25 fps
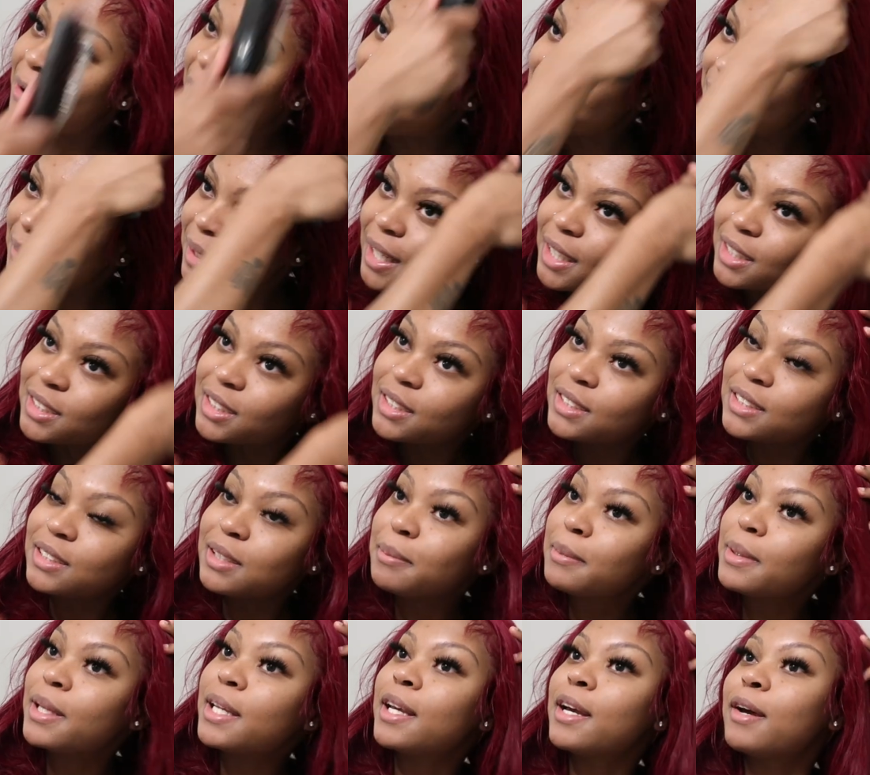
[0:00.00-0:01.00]
I'm Dasia
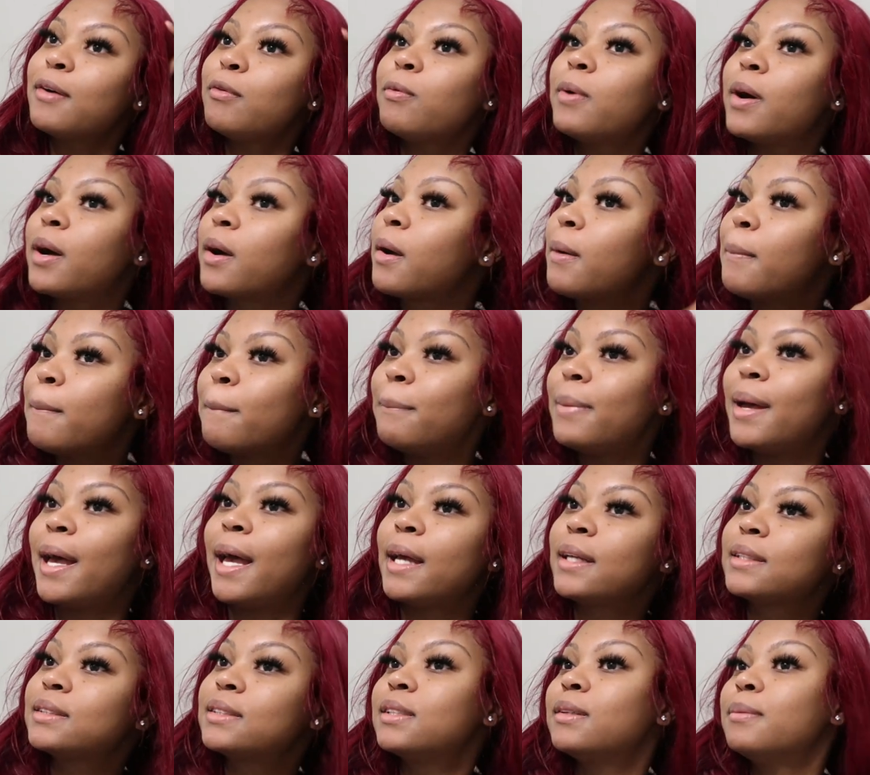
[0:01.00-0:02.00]
Temia. Welcome
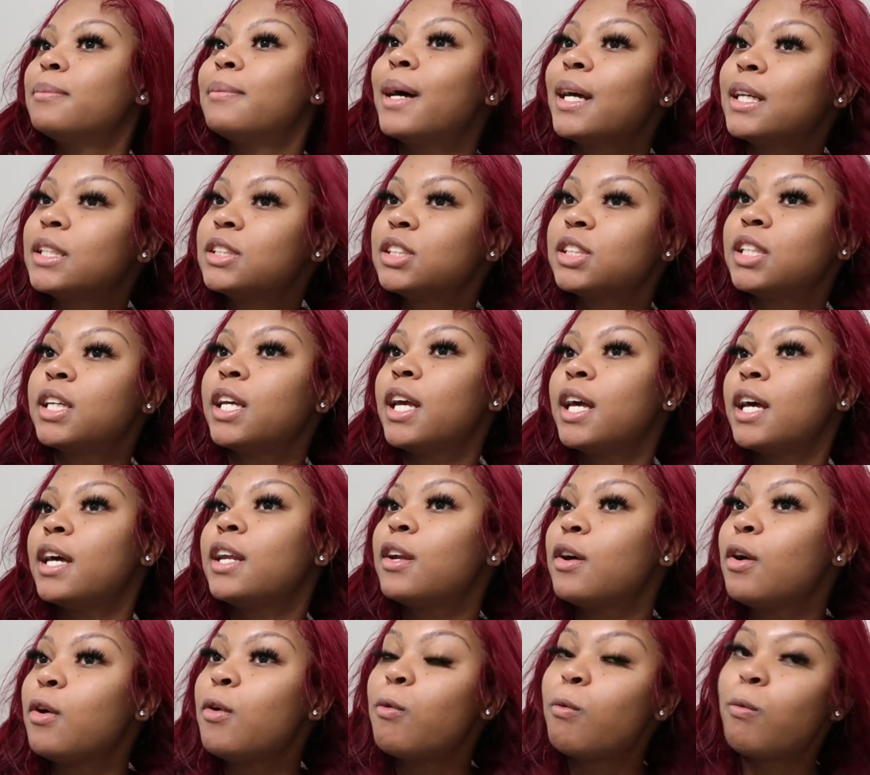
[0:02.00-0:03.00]
back to my
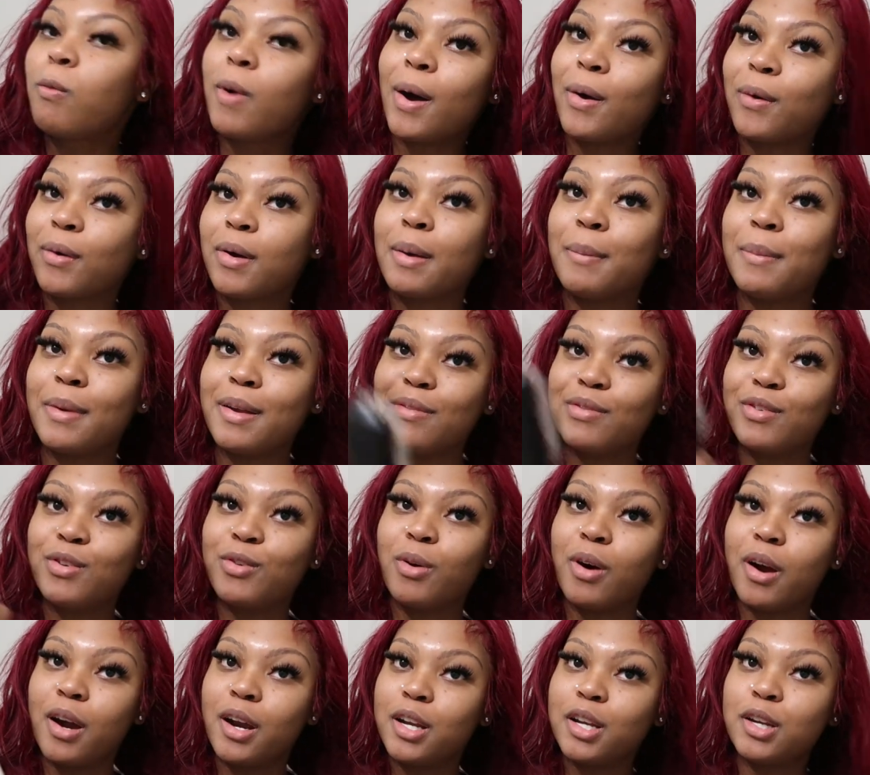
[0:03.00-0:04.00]
channel. Welcome if
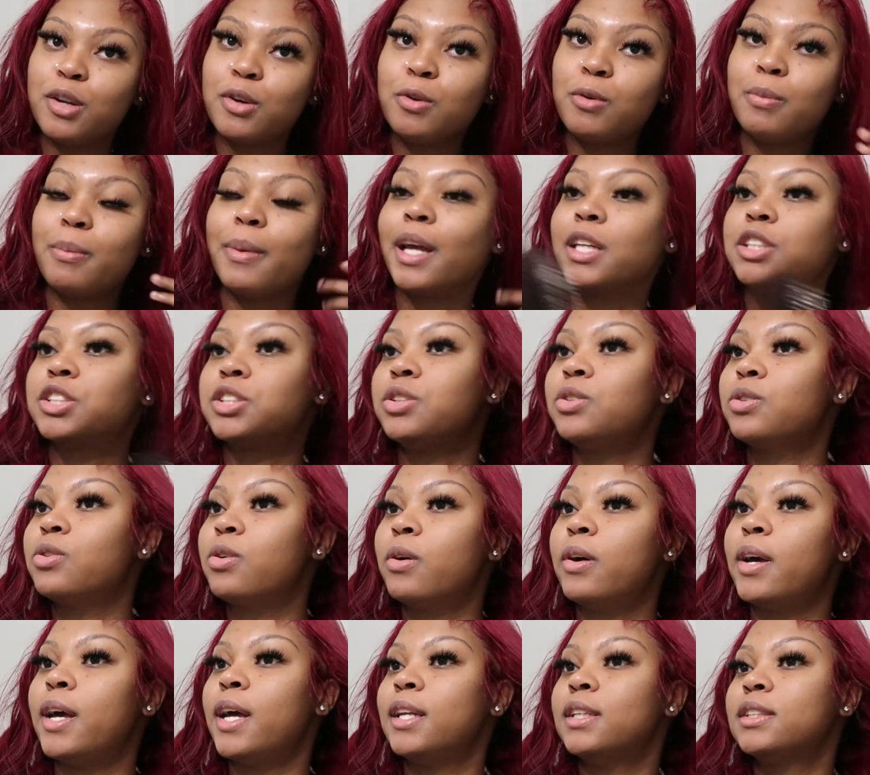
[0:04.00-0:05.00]
you are new. Make sure you
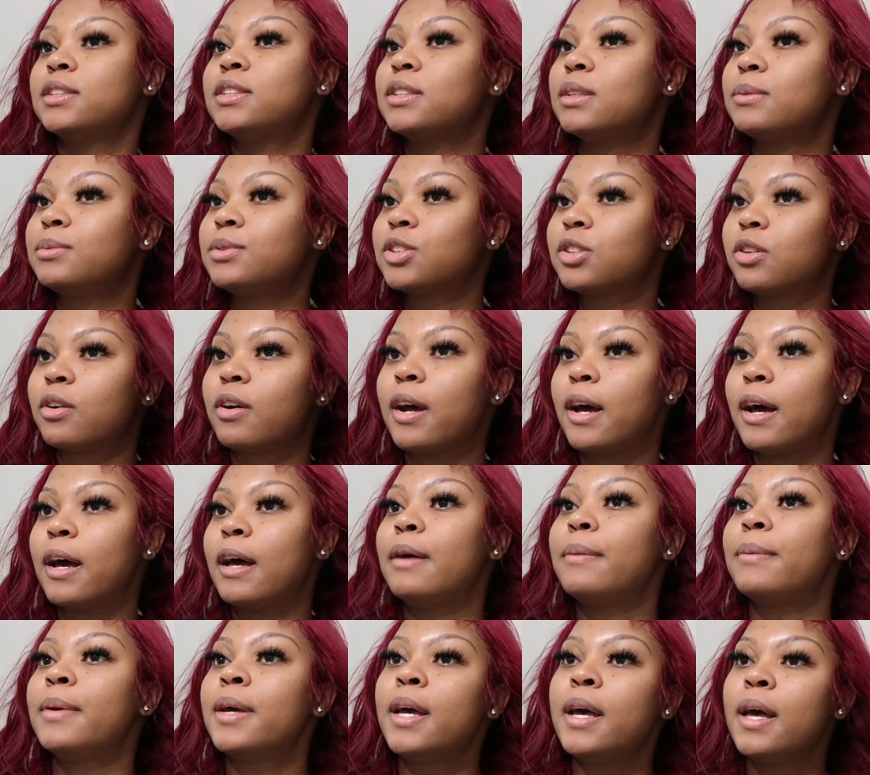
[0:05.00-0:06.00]
go ahead and
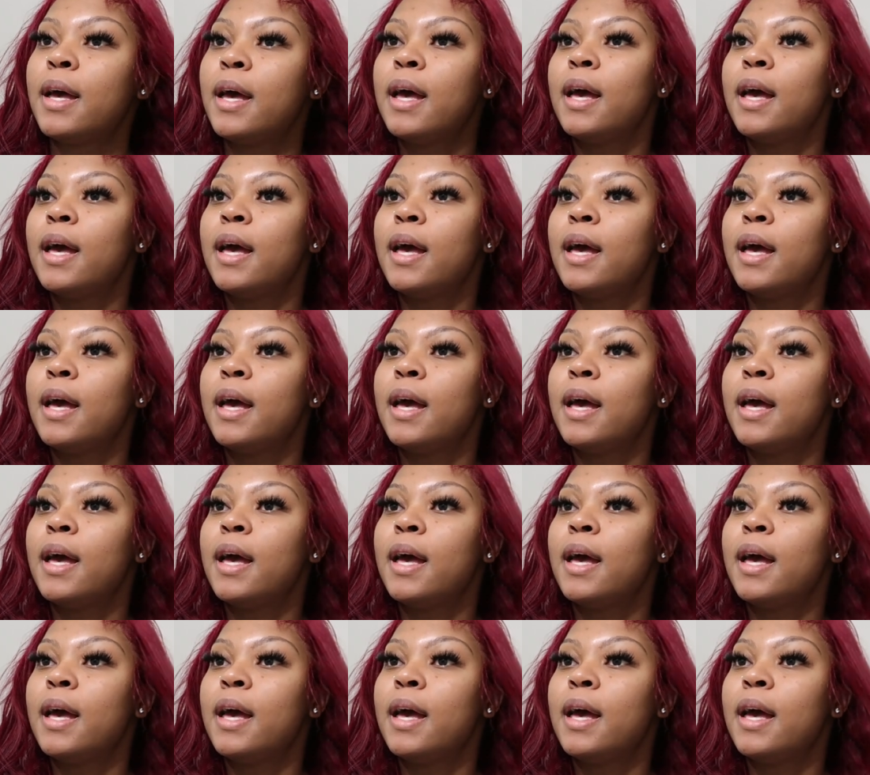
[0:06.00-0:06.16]
subscribe.